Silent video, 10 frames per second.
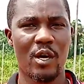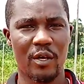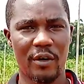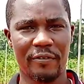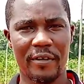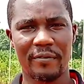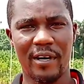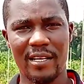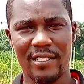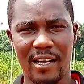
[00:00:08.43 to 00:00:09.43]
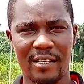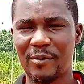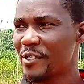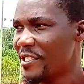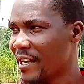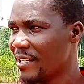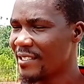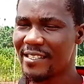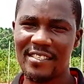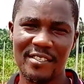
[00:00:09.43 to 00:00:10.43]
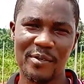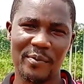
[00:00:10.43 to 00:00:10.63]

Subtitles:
your favorite animal scientist.